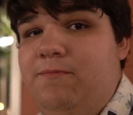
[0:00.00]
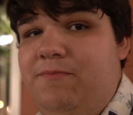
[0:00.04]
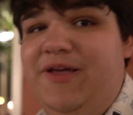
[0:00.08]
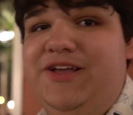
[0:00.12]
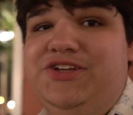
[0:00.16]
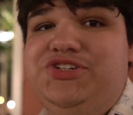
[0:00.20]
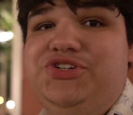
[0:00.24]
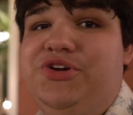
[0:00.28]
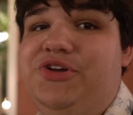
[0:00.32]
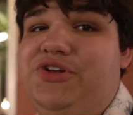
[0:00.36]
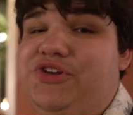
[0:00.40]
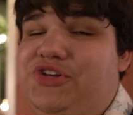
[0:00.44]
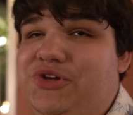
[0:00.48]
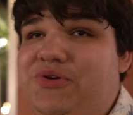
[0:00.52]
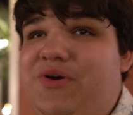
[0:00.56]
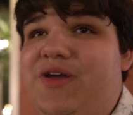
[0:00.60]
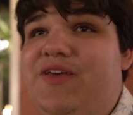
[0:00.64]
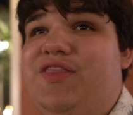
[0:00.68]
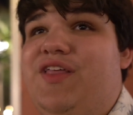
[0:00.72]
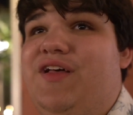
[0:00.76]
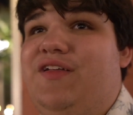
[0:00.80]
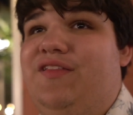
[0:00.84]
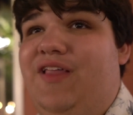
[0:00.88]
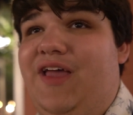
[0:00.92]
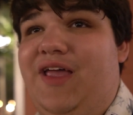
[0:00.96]
Make sure you do hit
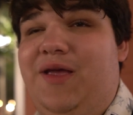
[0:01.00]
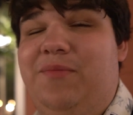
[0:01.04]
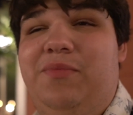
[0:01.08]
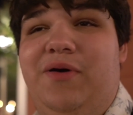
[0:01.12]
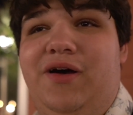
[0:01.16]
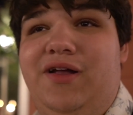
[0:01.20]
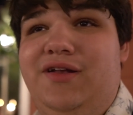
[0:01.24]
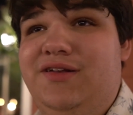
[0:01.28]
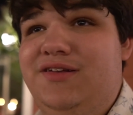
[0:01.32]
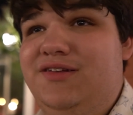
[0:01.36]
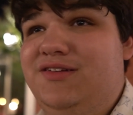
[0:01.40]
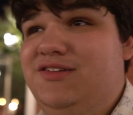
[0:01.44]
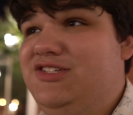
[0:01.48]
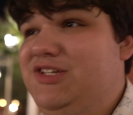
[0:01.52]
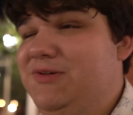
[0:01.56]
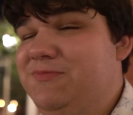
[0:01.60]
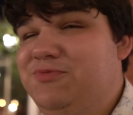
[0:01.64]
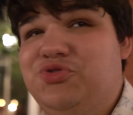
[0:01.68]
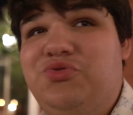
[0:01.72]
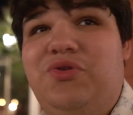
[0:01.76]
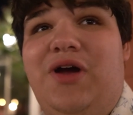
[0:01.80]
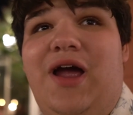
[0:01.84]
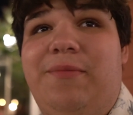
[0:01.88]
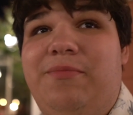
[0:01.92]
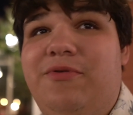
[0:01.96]
that like button.
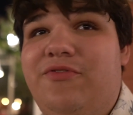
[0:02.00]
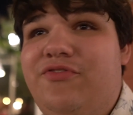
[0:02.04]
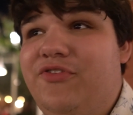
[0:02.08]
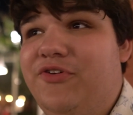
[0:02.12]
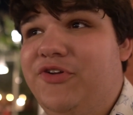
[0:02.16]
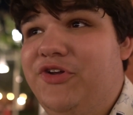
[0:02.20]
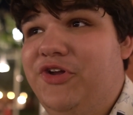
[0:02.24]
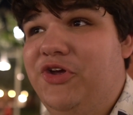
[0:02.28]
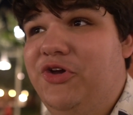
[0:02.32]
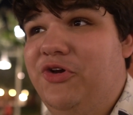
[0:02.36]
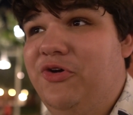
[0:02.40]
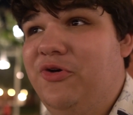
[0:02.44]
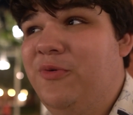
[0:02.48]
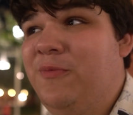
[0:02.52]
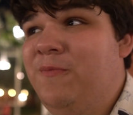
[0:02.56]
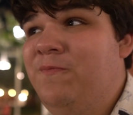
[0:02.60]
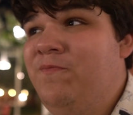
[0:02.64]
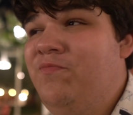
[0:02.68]
Subscribe if you're new.